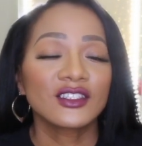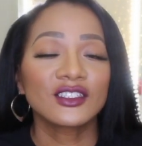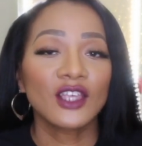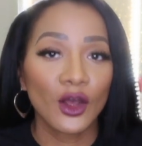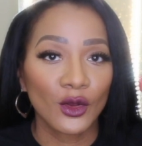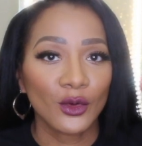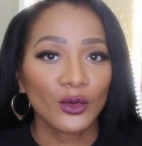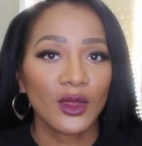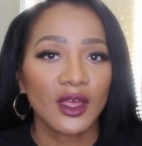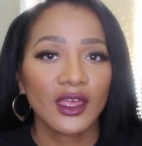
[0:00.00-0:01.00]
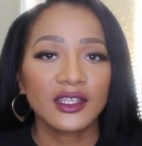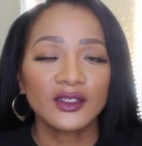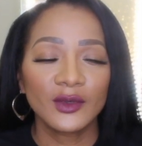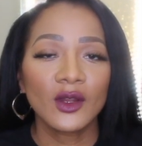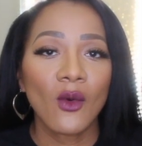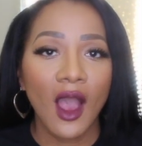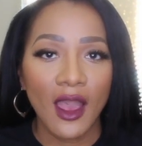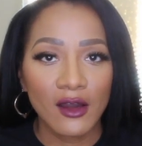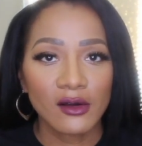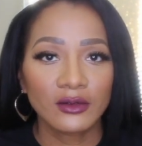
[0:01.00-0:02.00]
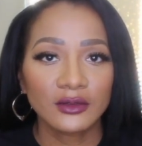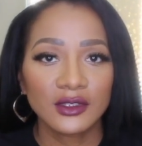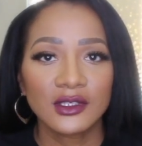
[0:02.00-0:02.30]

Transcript: so it's been a while